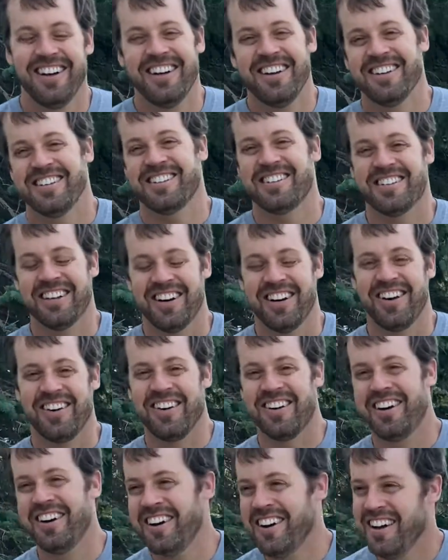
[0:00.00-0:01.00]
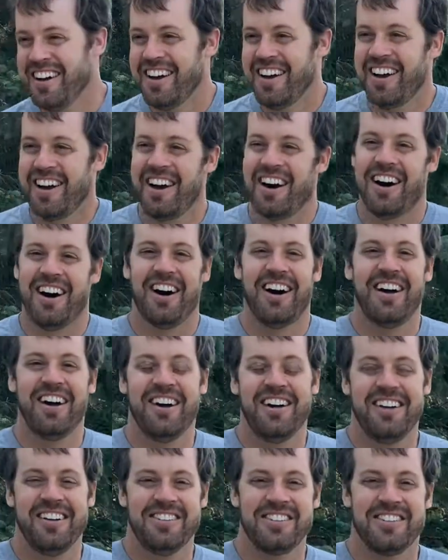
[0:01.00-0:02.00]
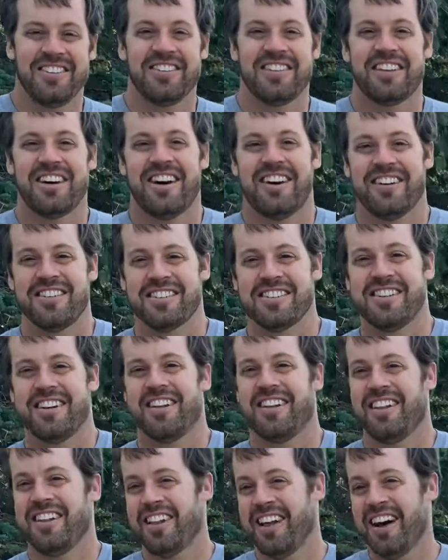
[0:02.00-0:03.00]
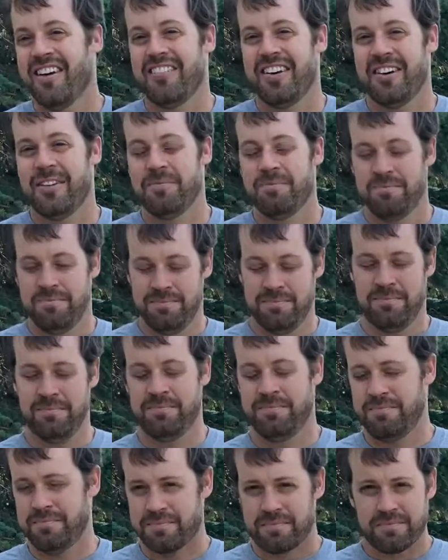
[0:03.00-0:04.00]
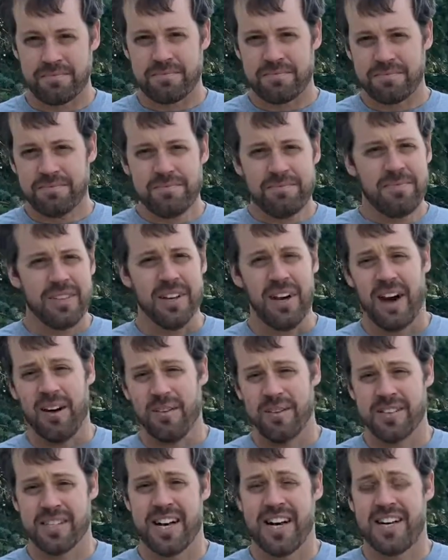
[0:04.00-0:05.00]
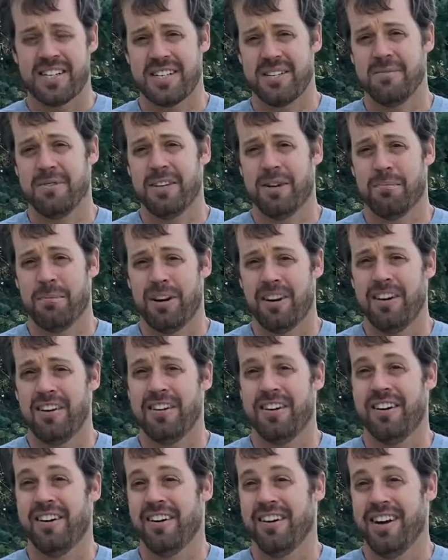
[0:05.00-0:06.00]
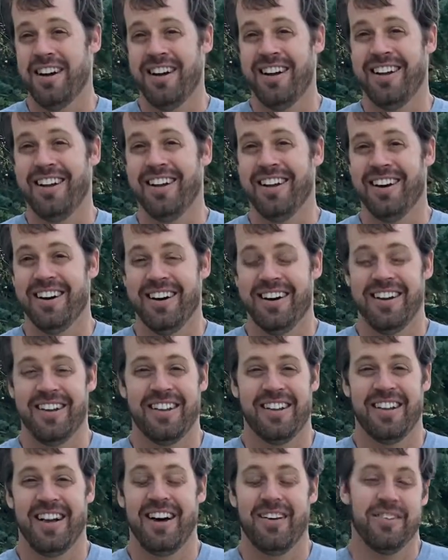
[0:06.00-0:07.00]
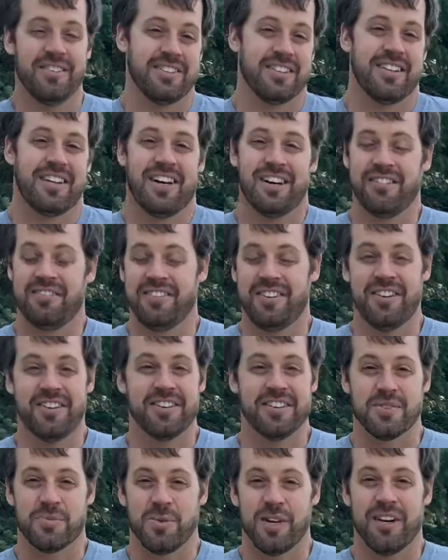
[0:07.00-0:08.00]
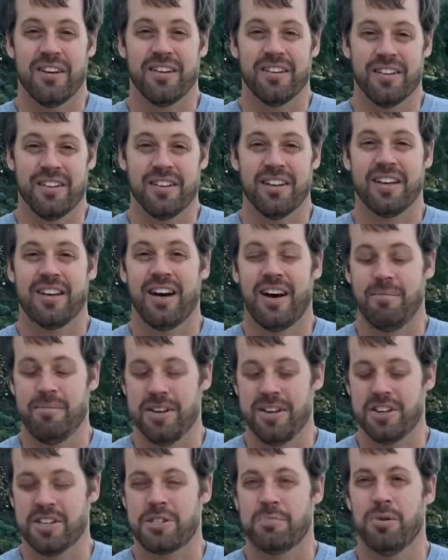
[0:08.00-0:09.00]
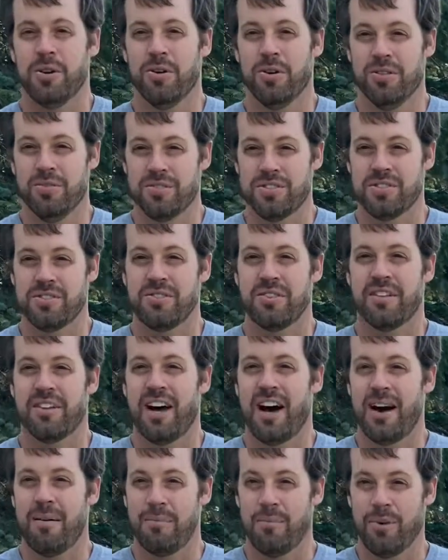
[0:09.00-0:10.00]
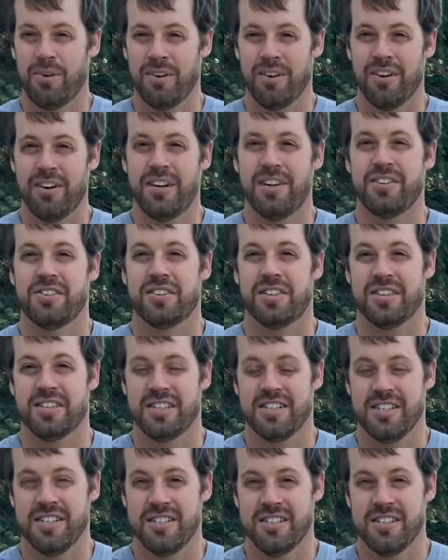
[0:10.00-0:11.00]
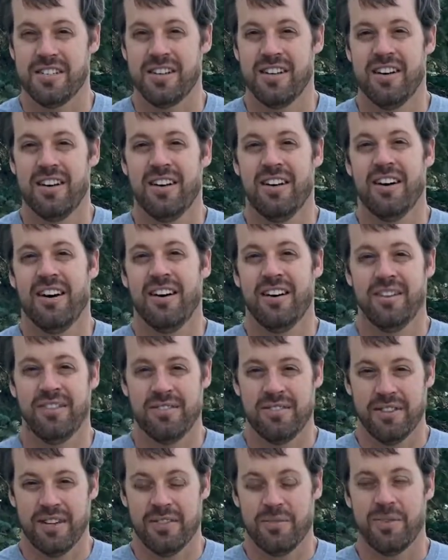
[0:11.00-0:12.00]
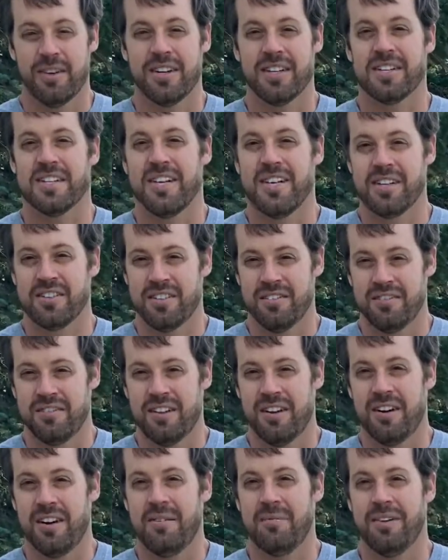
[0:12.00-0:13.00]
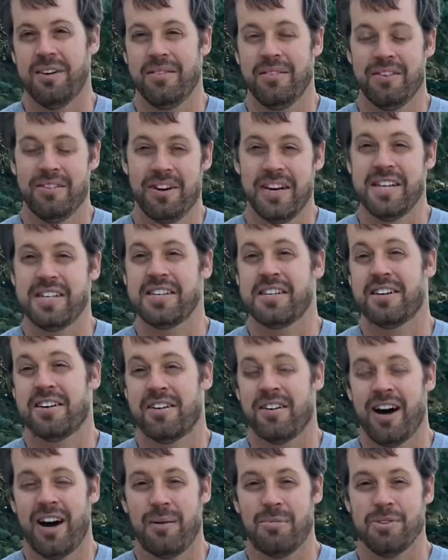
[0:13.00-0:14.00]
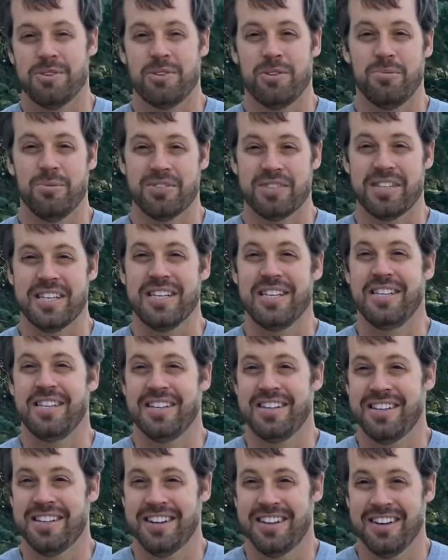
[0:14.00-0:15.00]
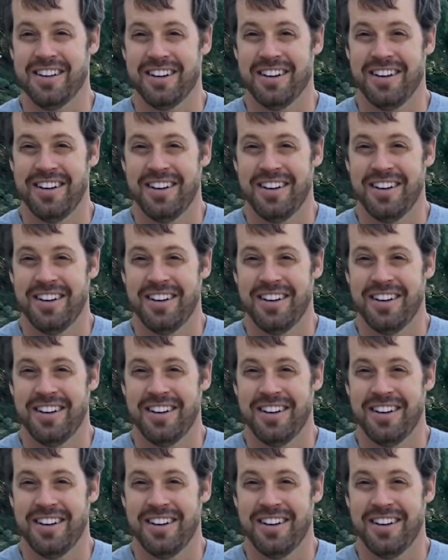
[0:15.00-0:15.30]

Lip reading: So in 2011, I was asked to be a partner, and that was a lot of fun as well. It got me exposed to a lot more intricacies of what it takes to farm. I mean, raising a crop is almost the easy thing.